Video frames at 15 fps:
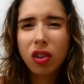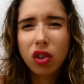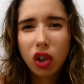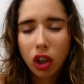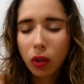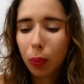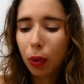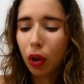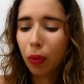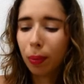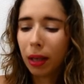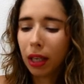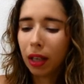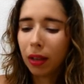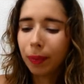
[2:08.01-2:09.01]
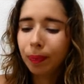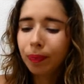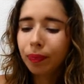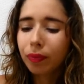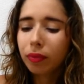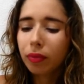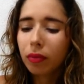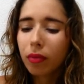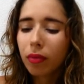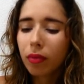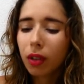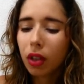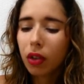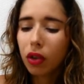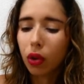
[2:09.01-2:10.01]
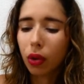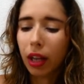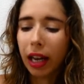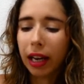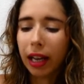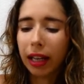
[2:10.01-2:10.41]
below medium, so that